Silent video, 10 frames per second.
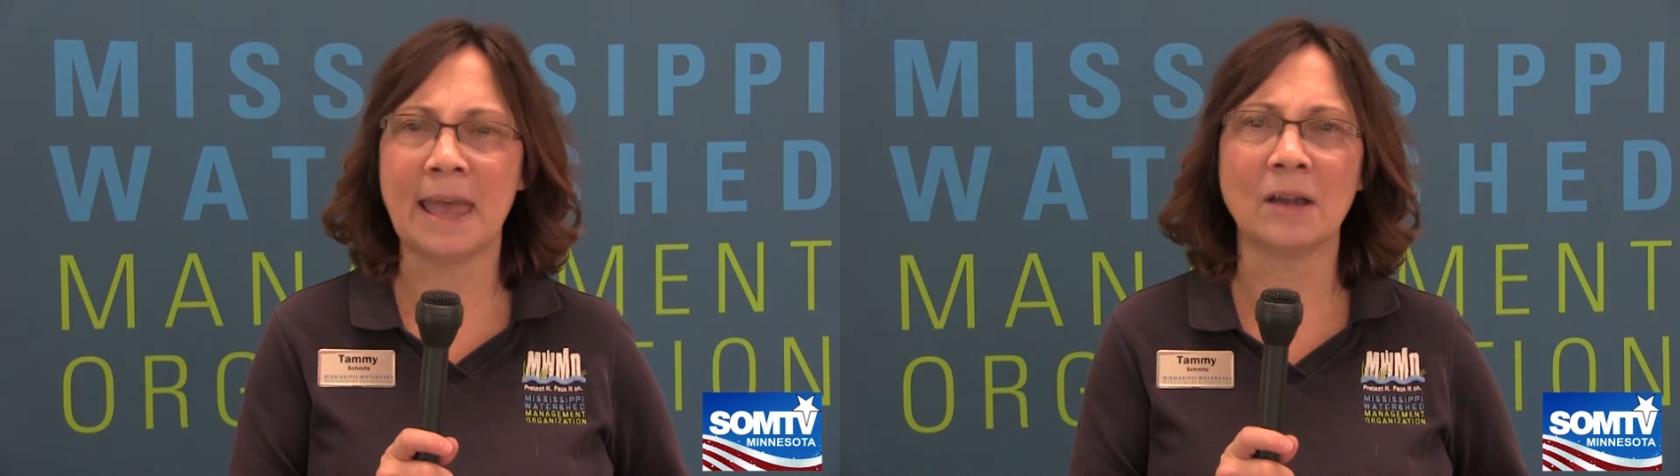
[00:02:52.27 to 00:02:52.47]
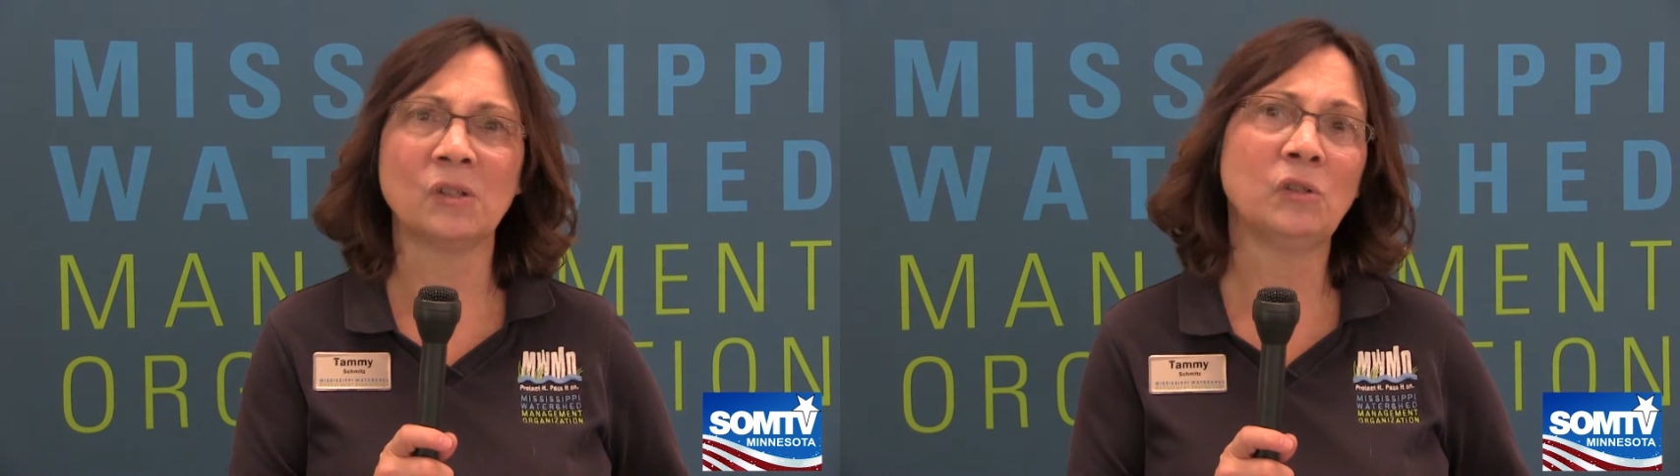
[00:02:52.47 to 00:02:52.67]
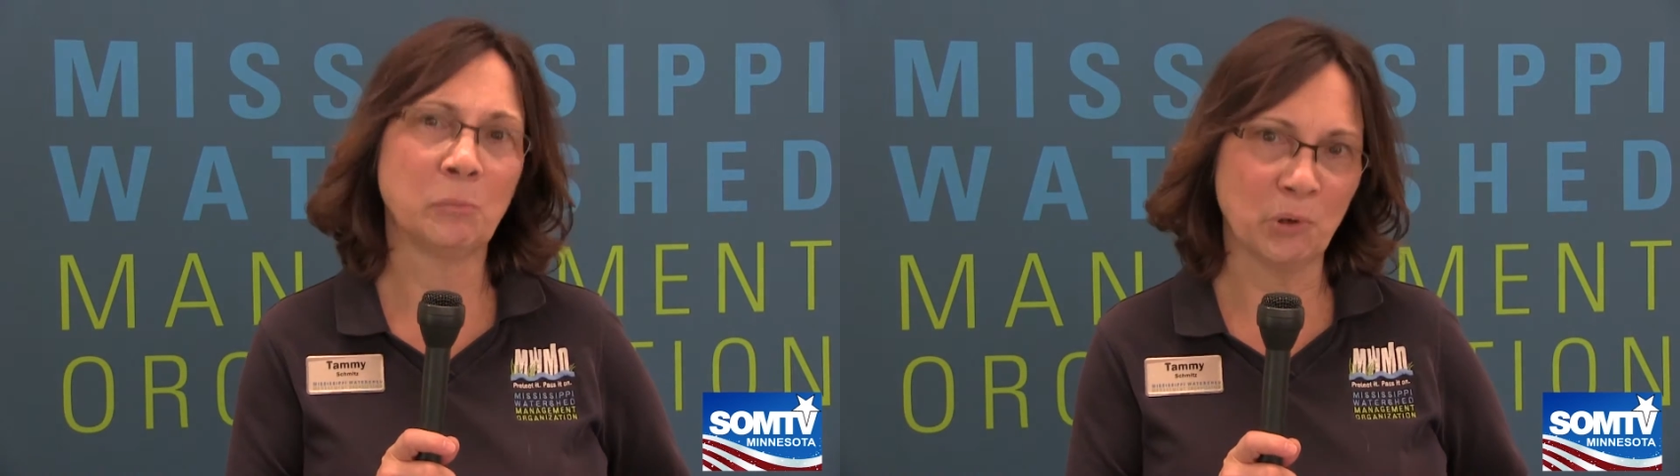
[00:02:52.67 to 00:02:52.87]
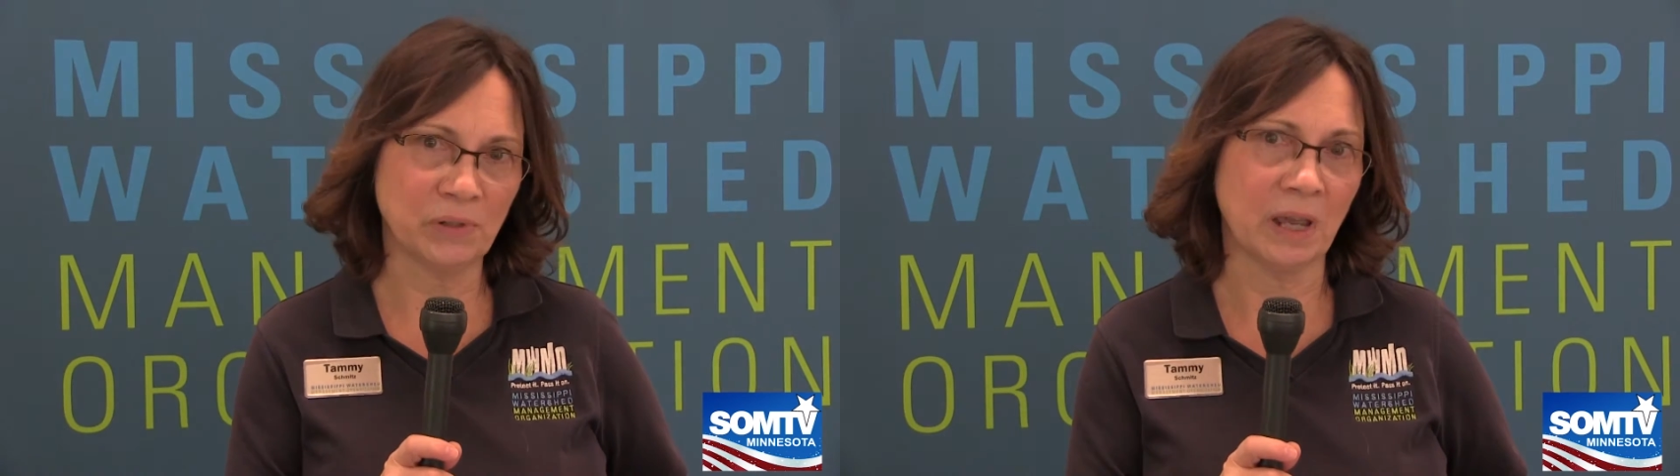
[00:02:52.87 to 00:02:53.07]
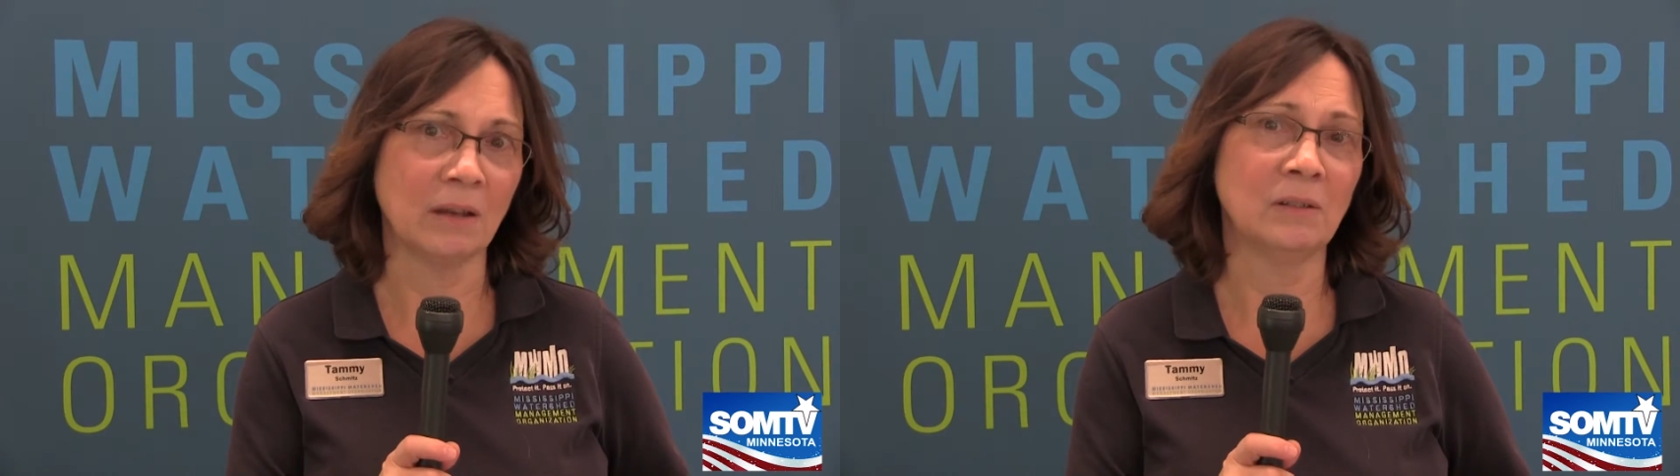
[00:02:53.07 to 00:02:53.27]
act to
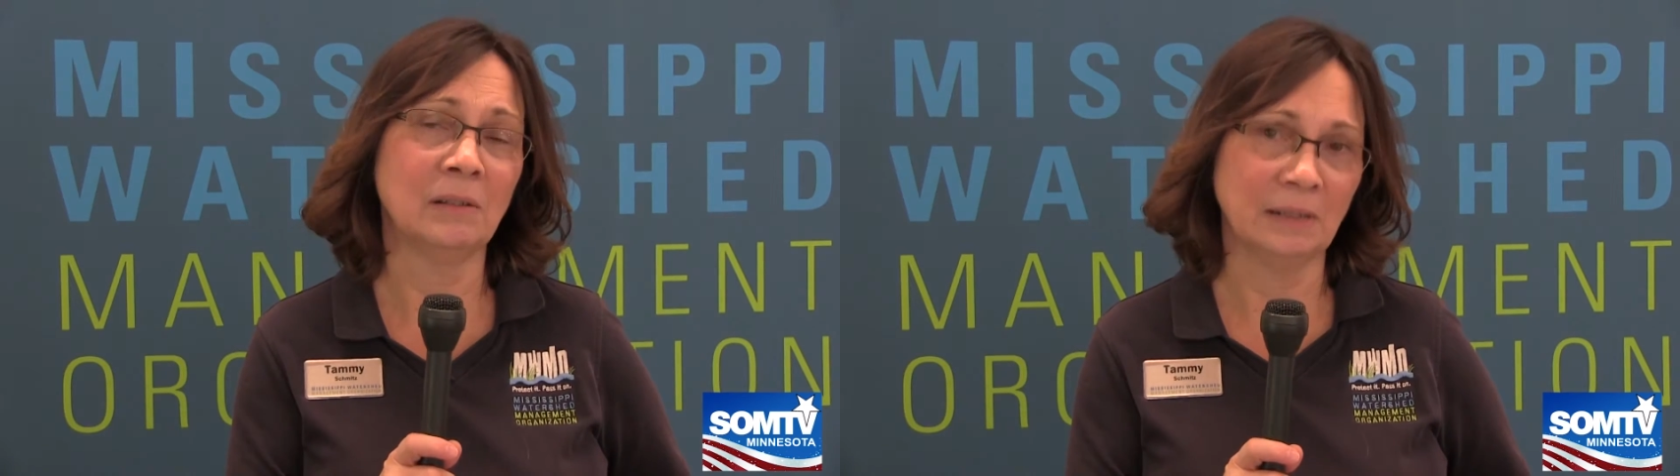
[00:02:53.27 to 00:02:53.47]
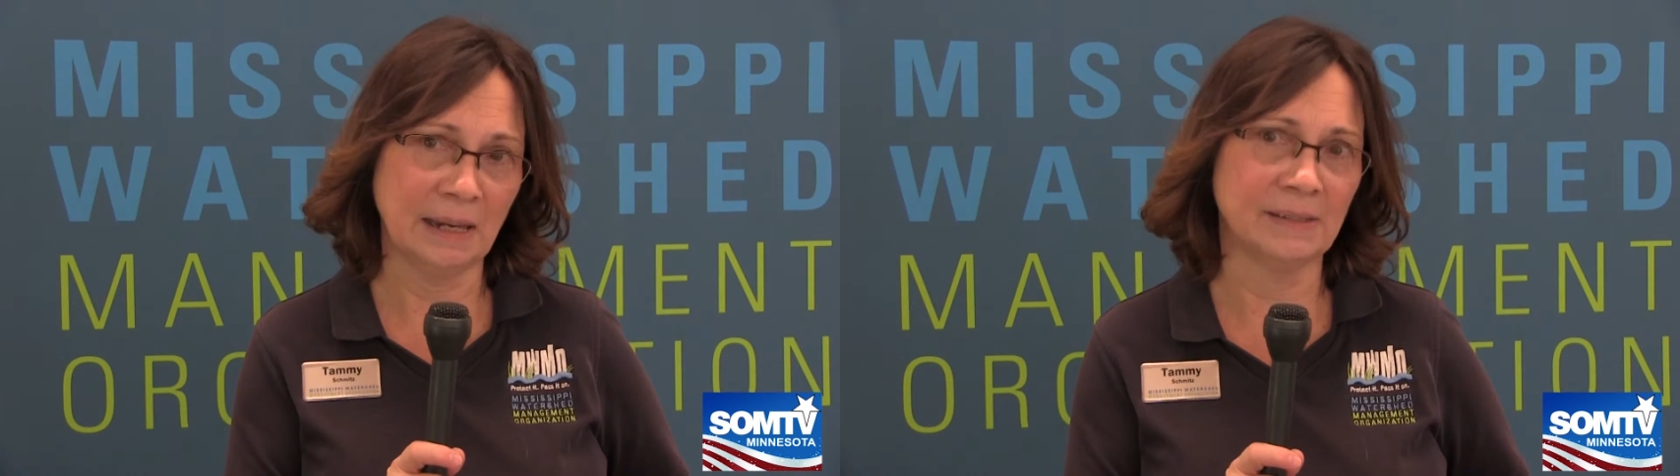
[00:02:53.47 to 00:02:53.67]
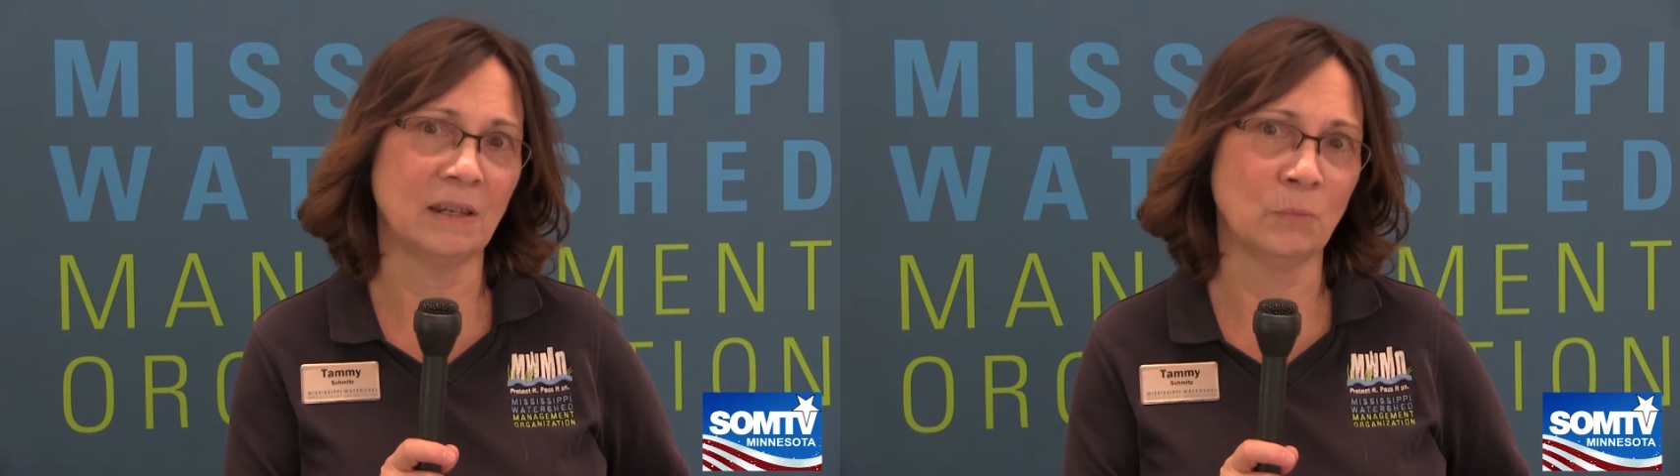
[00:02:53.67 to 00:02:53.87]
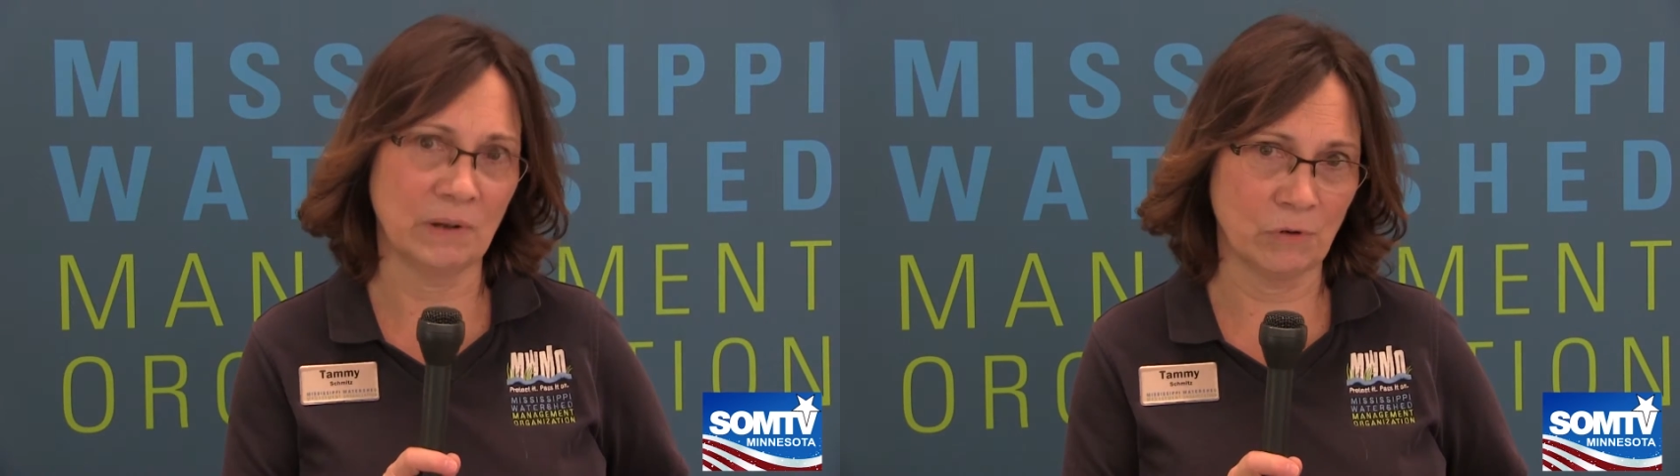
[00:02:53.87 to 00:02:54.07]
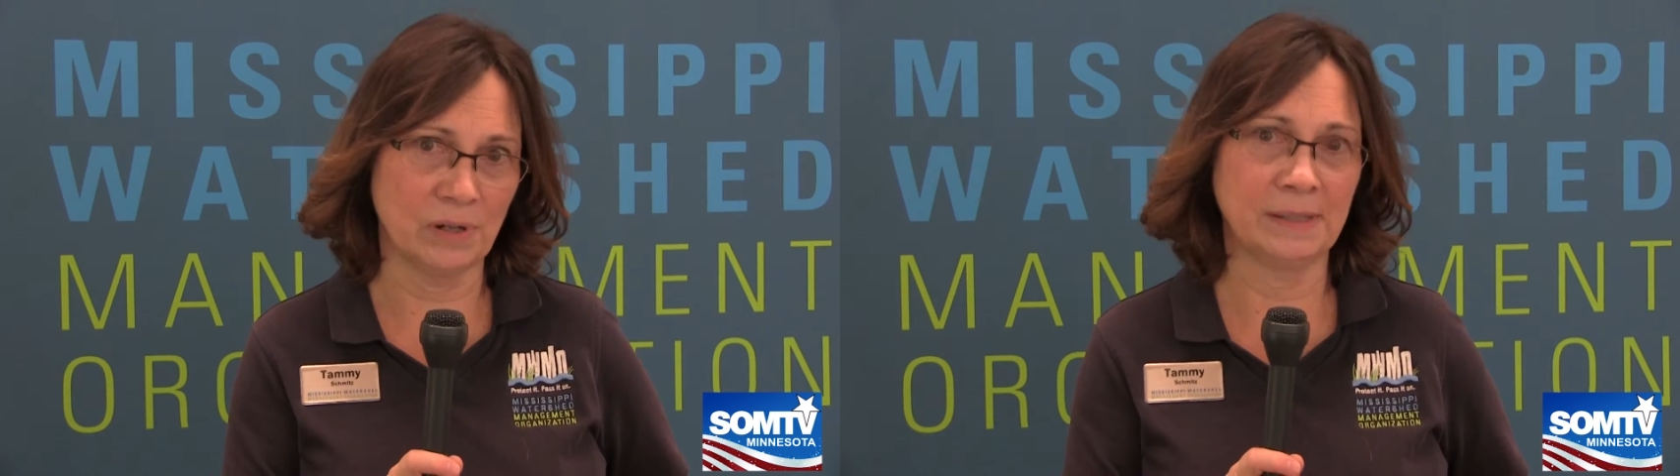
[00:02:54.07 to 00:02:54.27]
protect lakes and
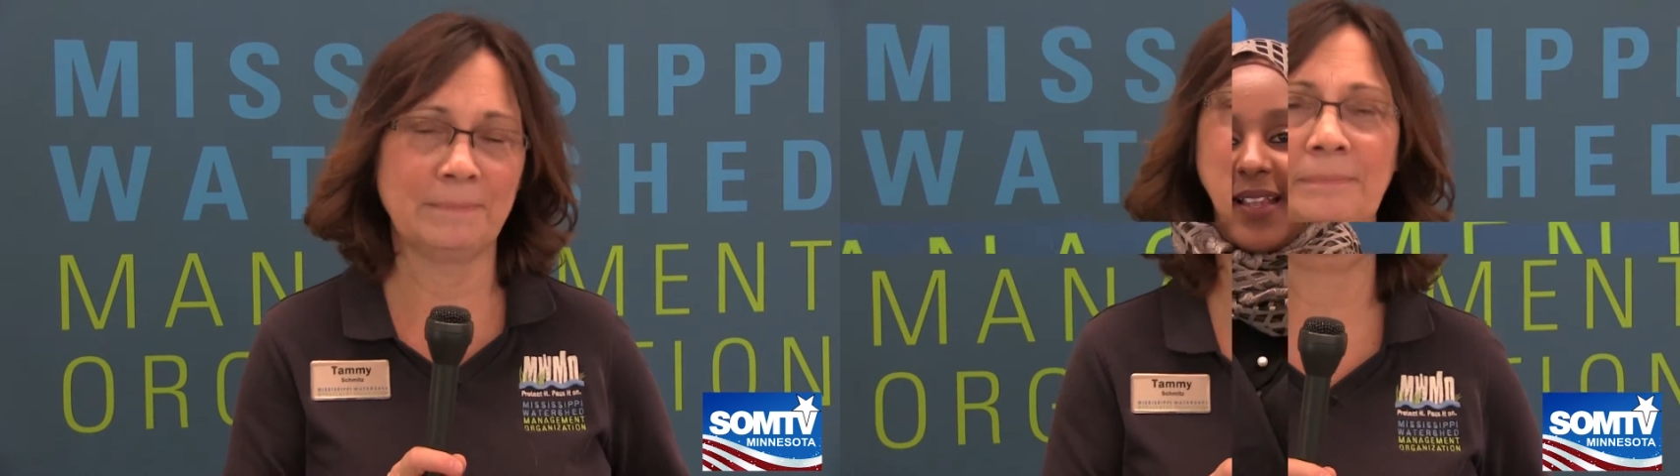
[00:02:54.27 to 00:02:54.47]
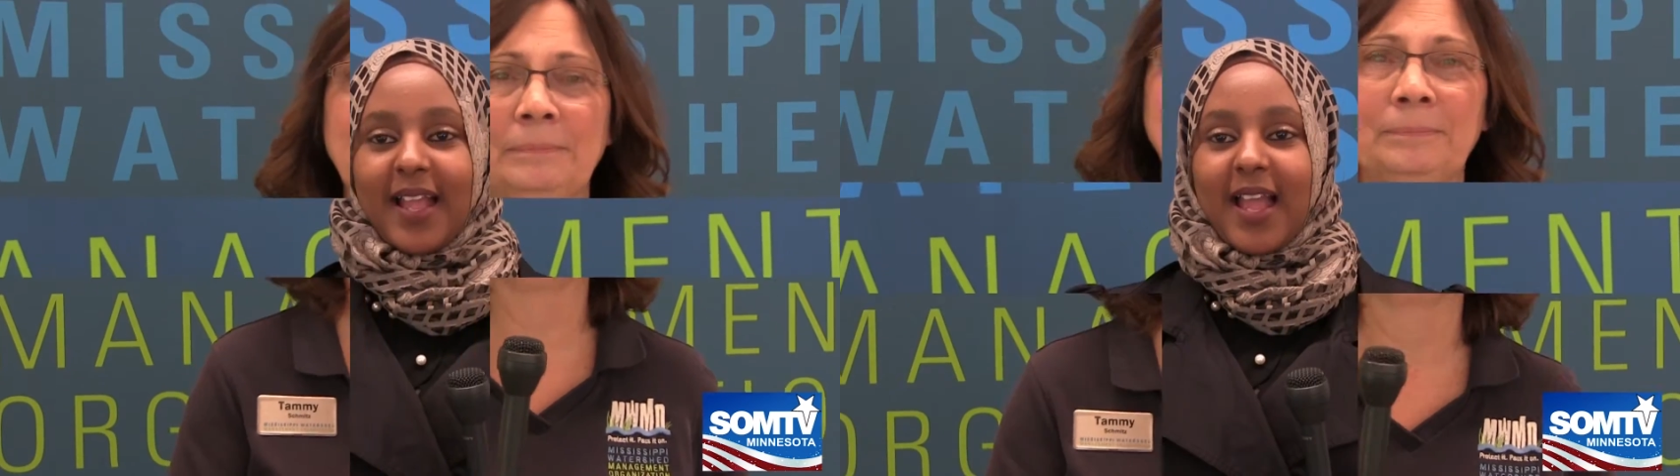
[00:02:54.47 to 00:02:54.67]
rivers.